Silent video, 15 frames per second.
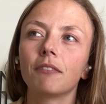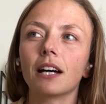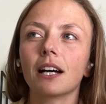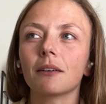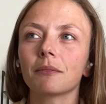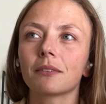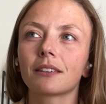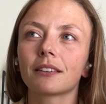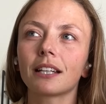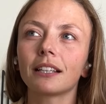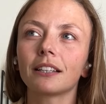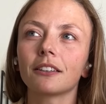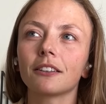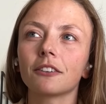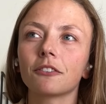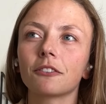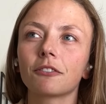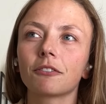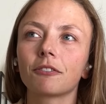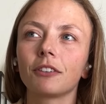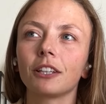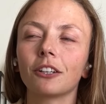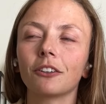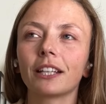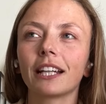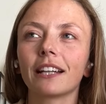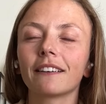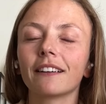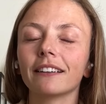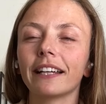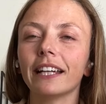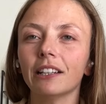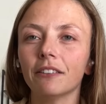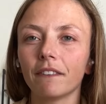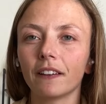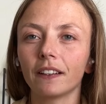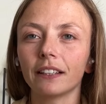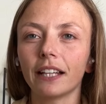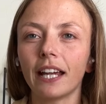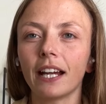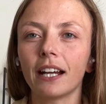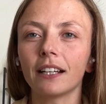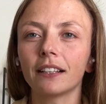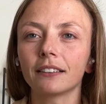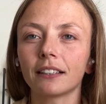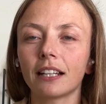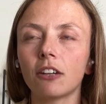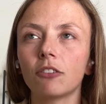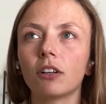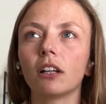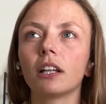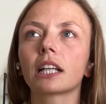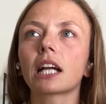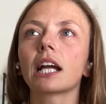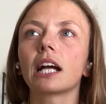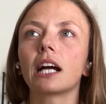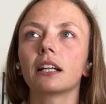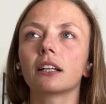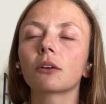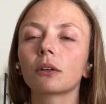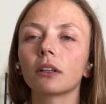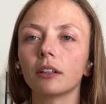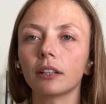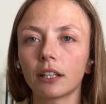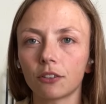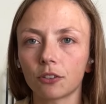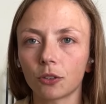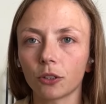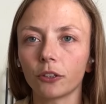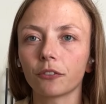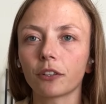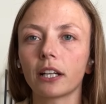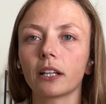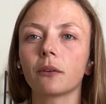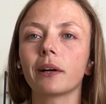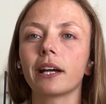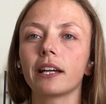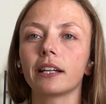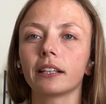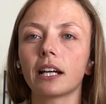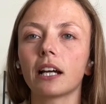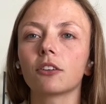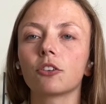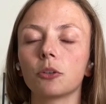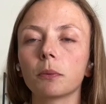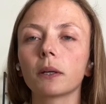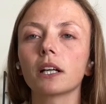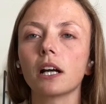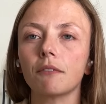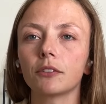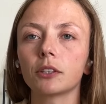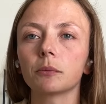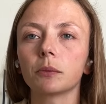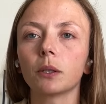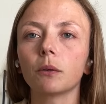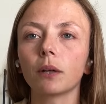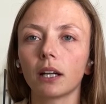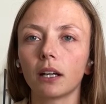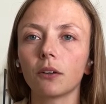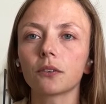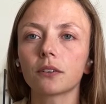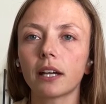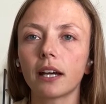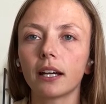um, kind of, you know, getting the lay of the land. And I felt like I got in a really nice groove right away and got super comfortable where I was